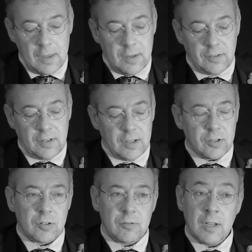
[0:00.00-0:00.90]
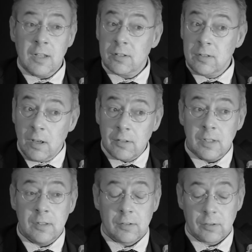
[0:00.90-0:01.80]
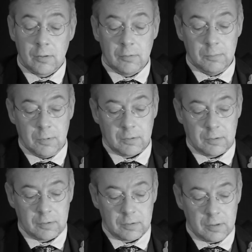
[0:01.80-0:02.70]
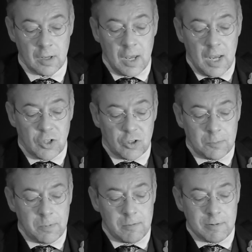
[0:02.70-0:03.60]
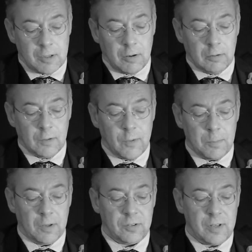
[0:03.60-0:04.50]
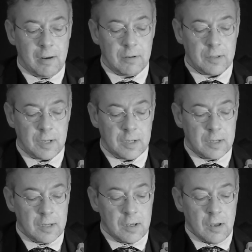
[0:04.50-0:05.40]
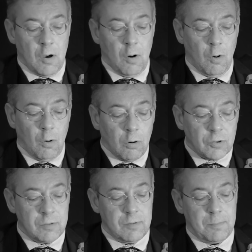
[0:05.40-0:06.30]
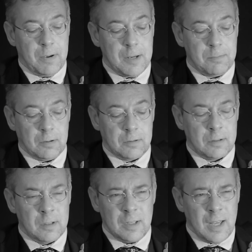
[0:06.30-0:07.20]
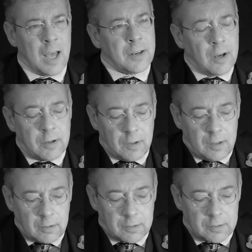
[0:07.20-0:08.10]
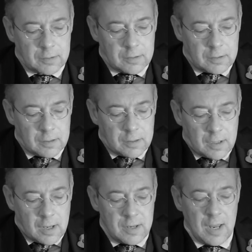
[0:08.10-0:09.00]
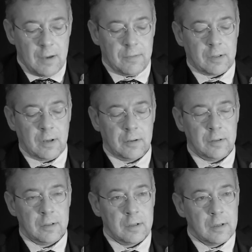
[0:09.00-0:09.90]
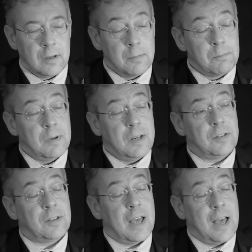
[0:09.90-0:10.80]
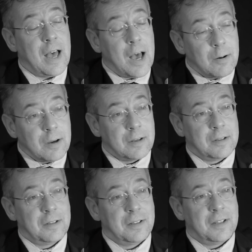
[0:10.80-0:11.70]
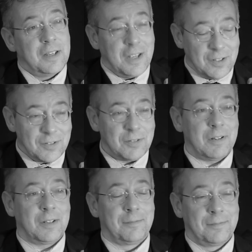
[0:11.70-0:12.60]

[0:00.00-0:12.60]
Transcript: This history is not in the school books. It should be recalled for posterity. Ordinary people, and overlooked, now forgotten, but it's our history.